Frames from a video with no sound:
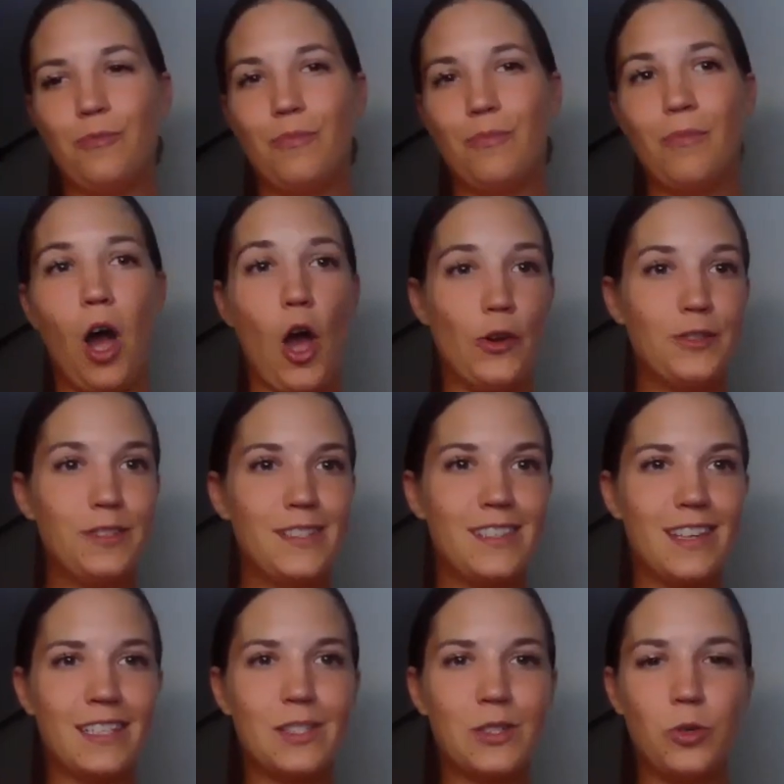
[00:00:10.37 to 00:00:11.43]
host
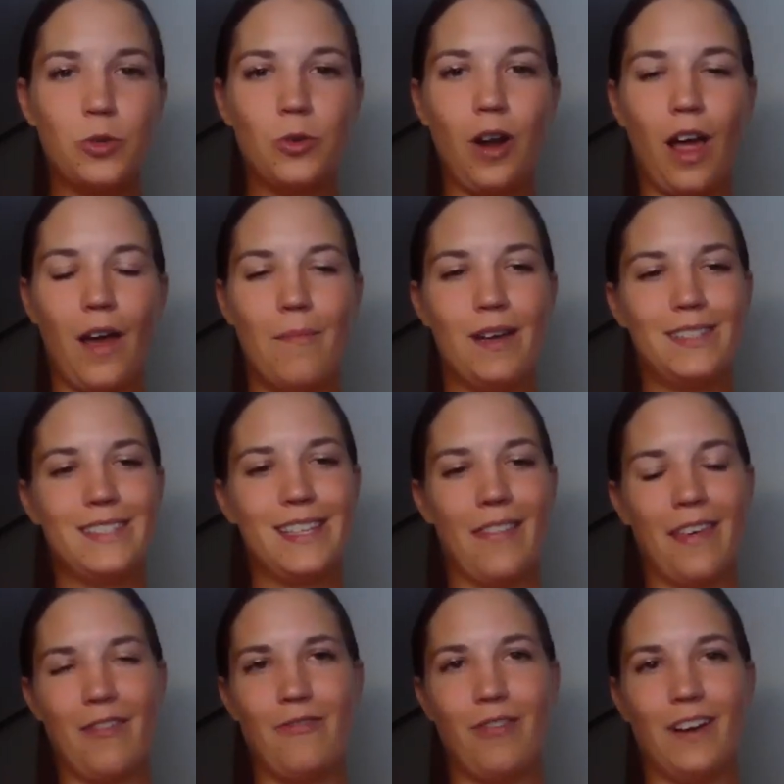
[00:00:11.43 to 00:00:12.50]
this cool climate South
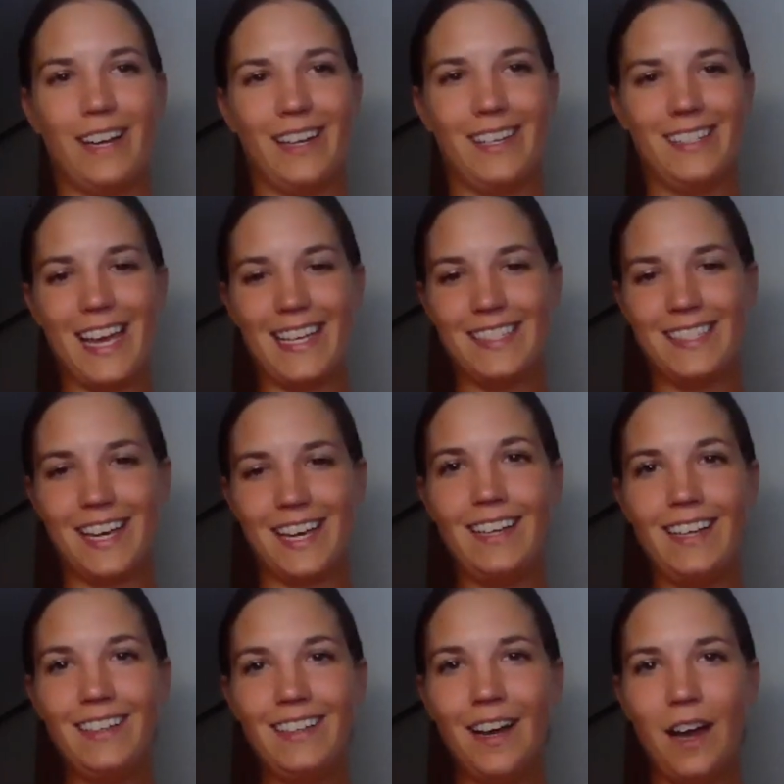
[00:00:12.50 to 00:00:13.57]
African tasting.
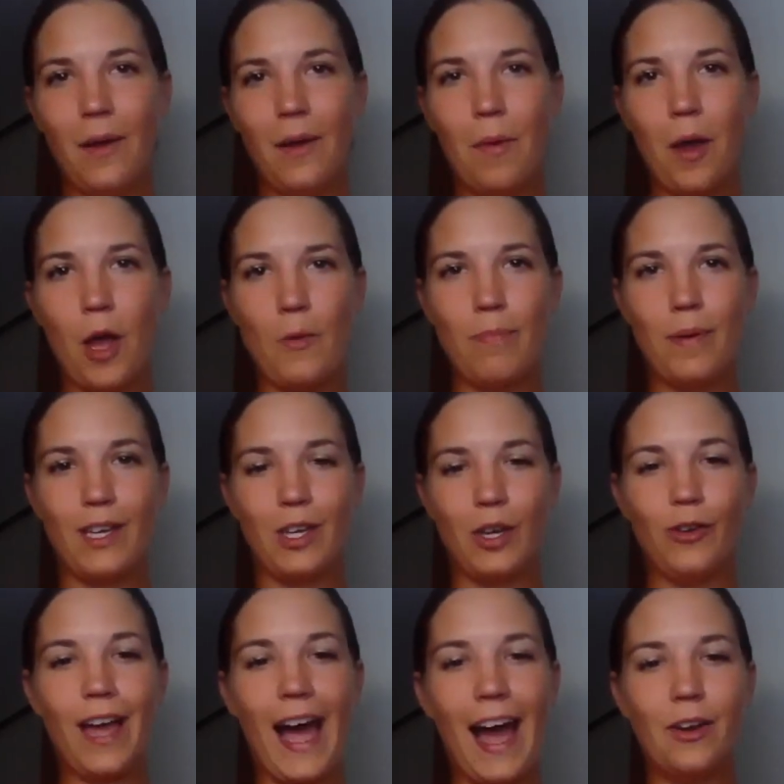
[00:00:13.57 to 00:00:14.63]
I'm hoping
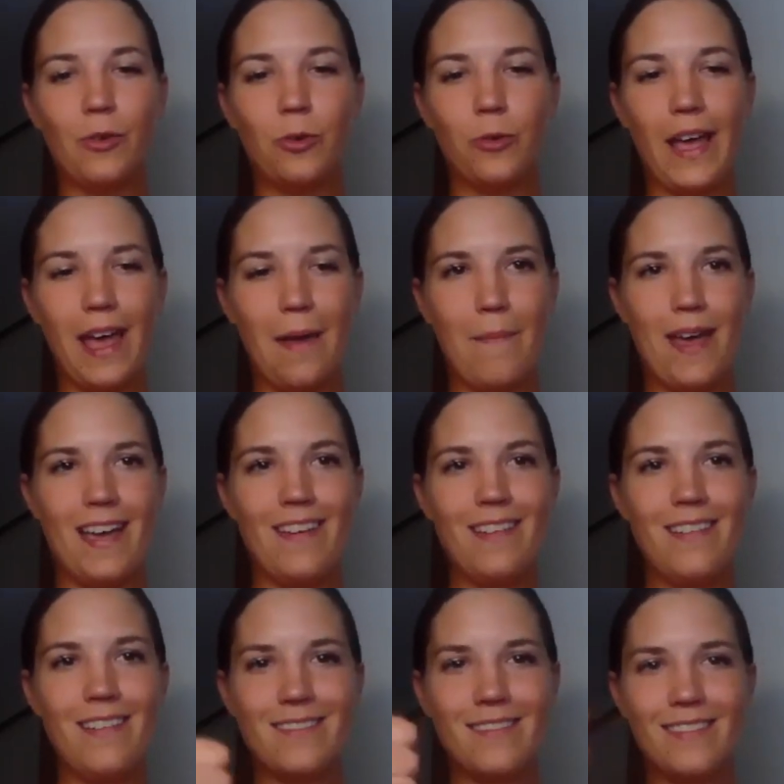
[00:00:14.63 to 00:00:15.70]
you can all hear
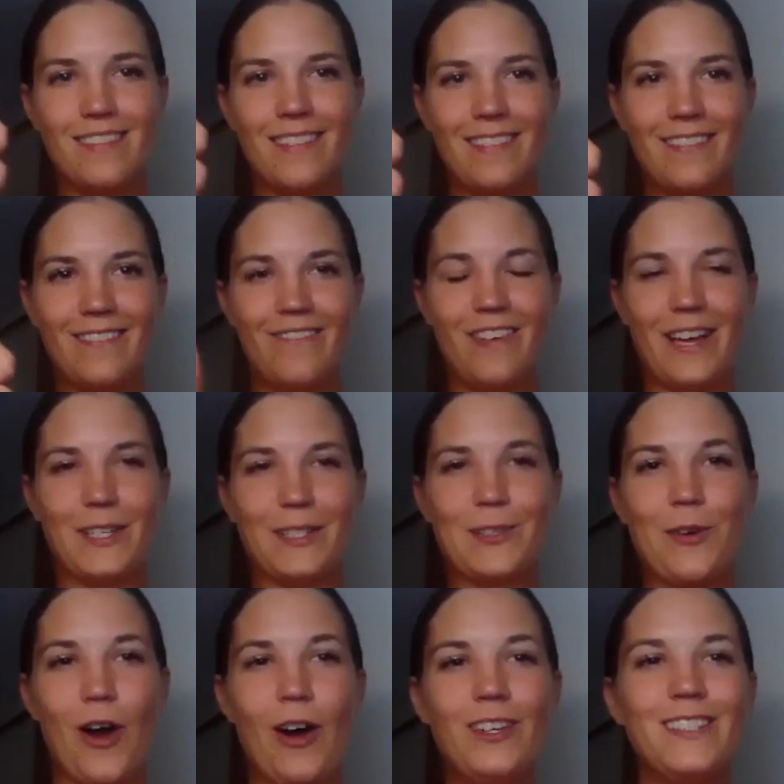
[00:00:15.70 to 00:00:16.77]
me. Fingers
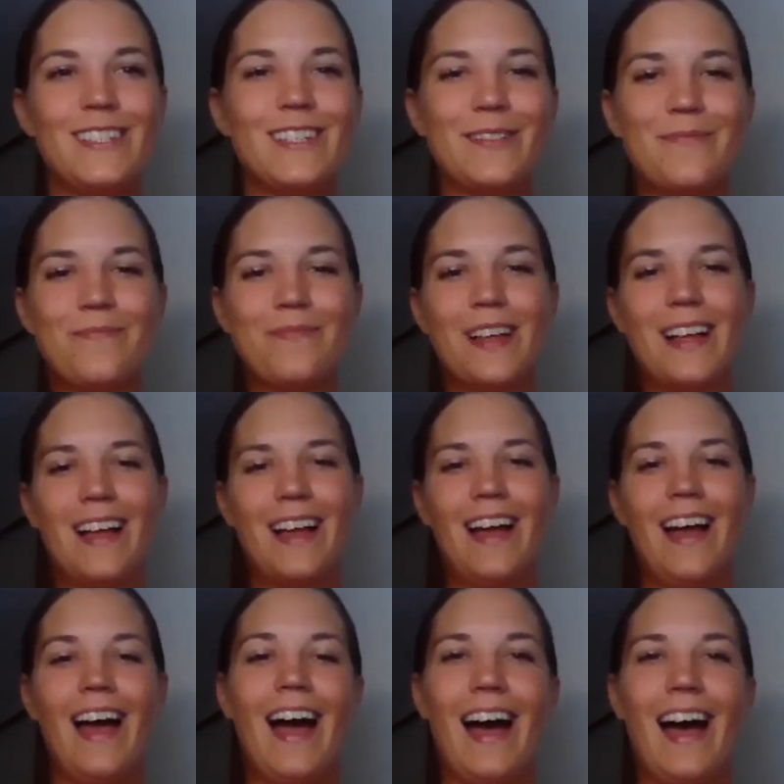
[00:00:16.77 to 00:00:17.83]
crossed.
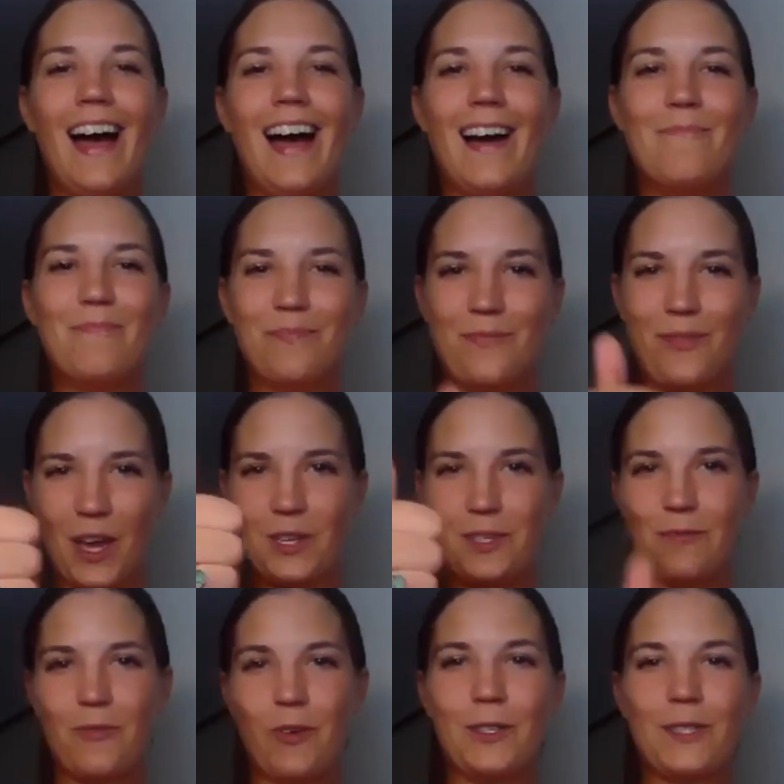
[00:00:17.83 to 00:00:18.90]
Good,
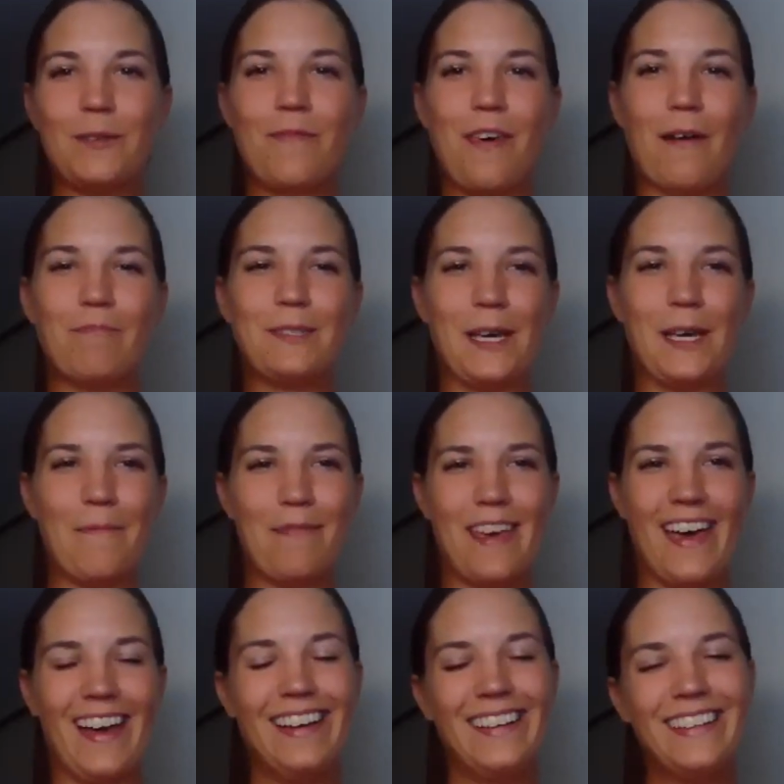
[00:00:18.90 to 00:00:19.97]
got some thumbs up
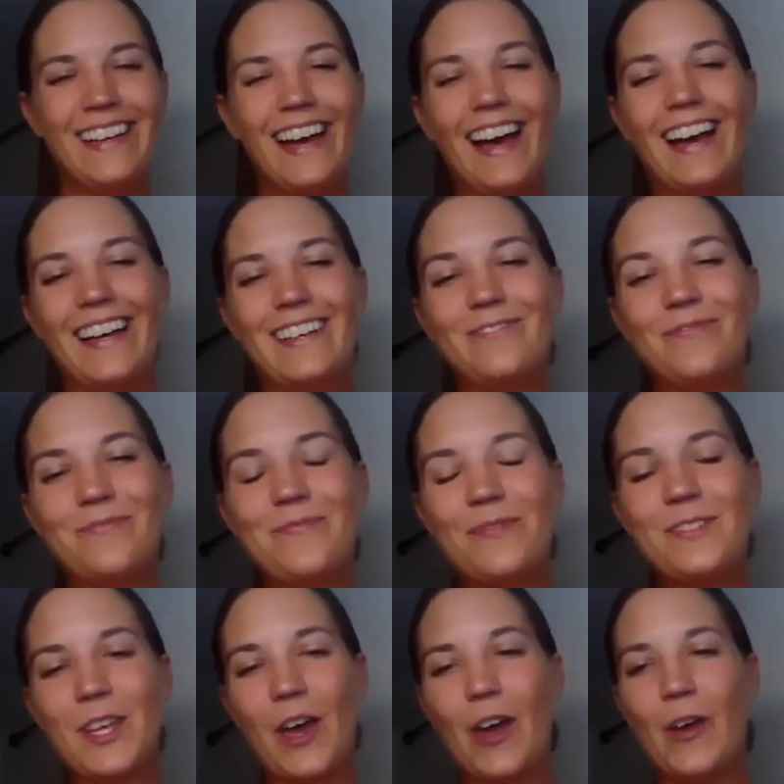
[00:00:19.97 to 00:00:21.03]
there.
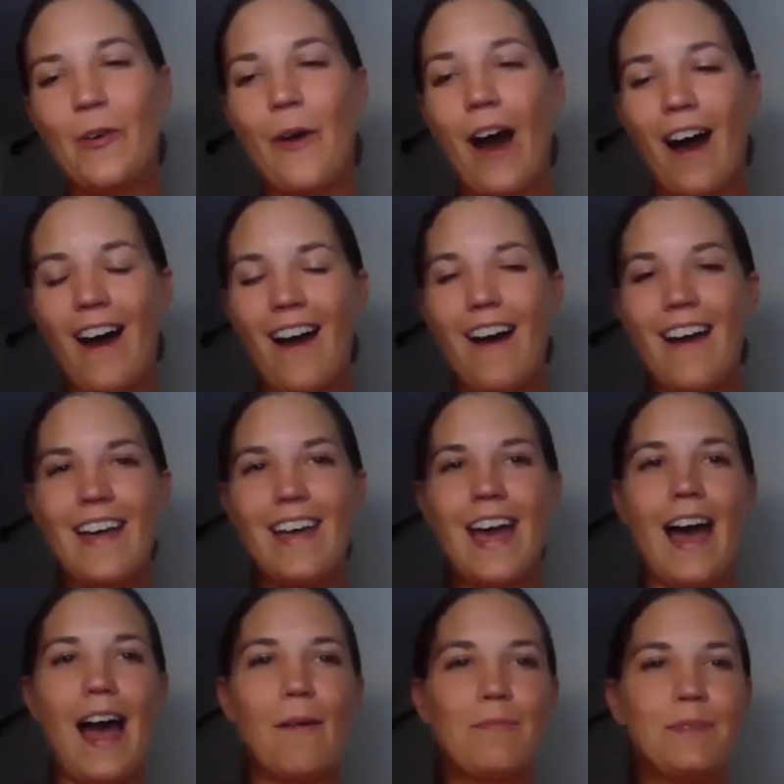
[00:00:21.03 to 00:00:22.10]
So
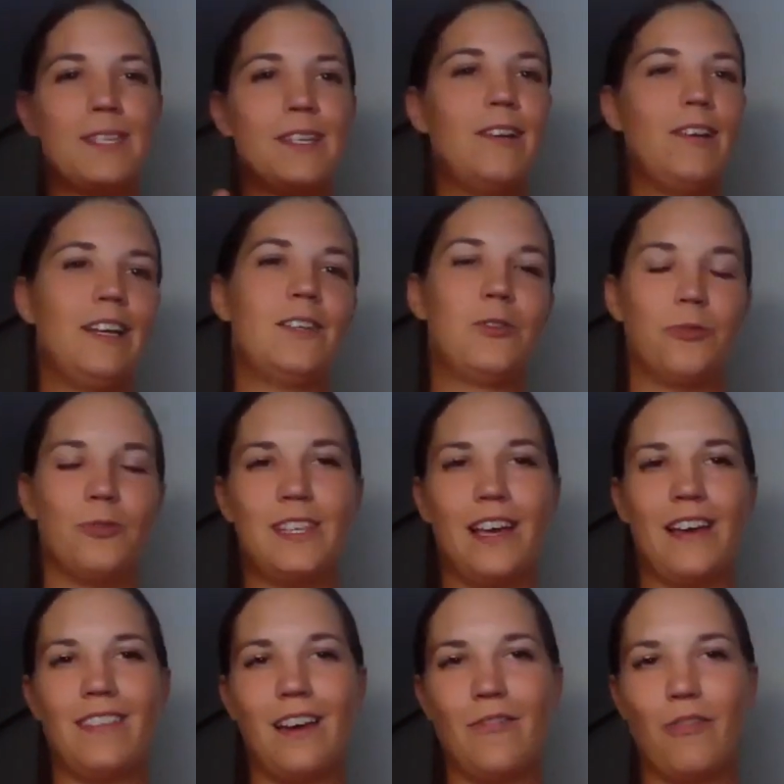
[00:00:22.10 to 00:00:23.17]
I absolutely adore
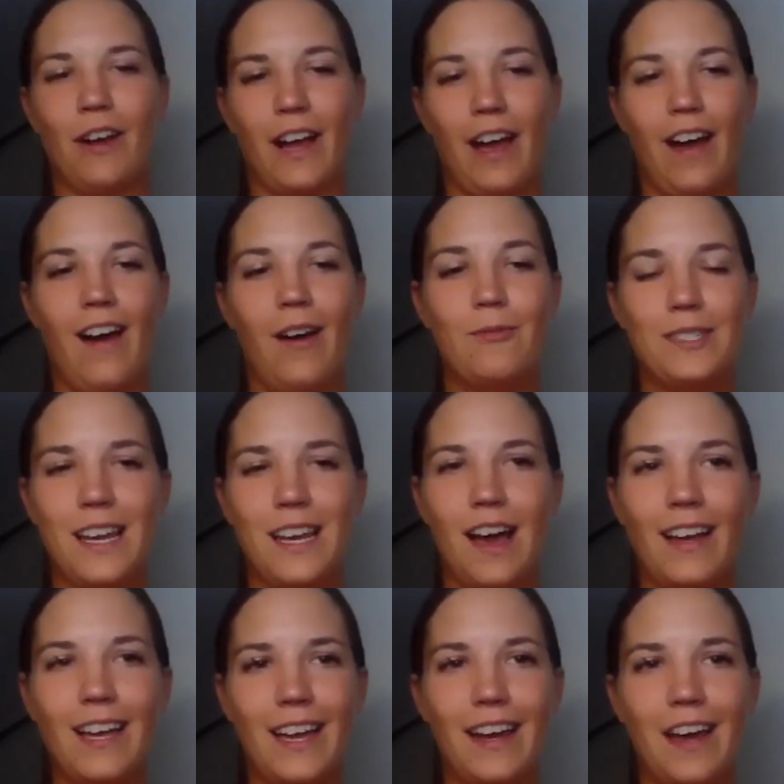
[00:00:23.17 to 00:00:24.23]
South Africa. I was
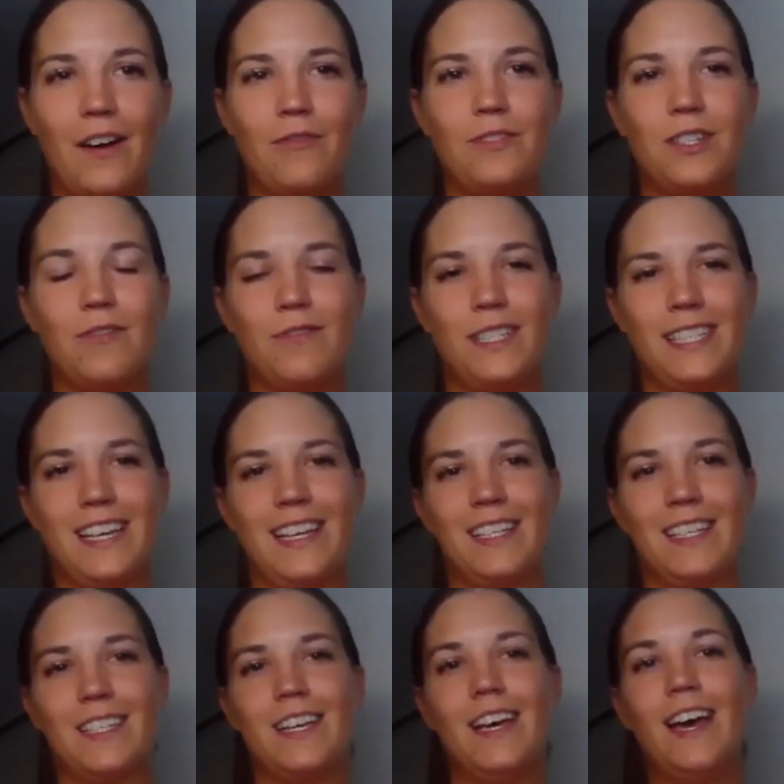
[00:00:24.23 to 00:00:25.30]
lucky enough to
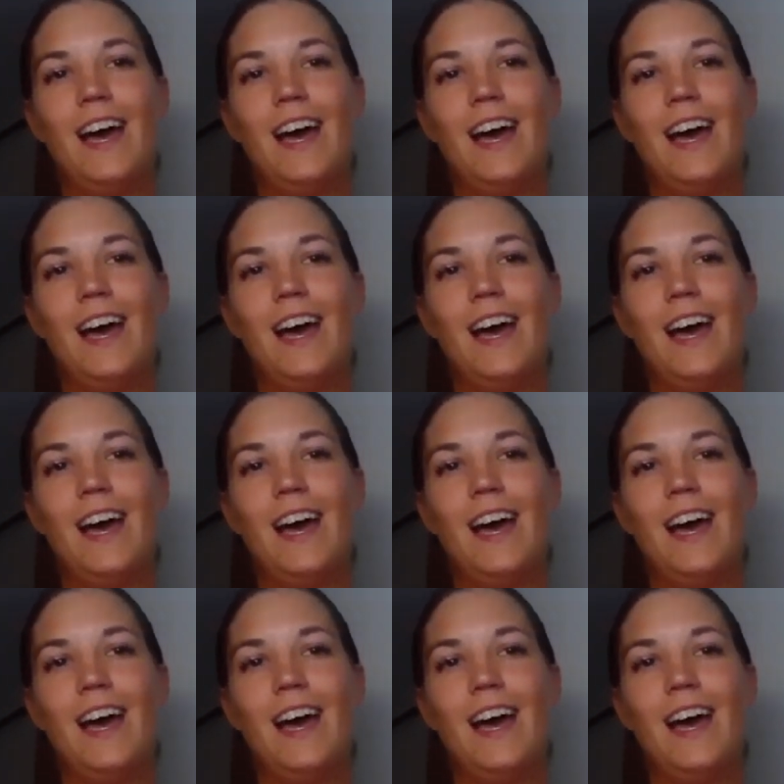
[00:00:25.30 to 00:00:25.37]
visit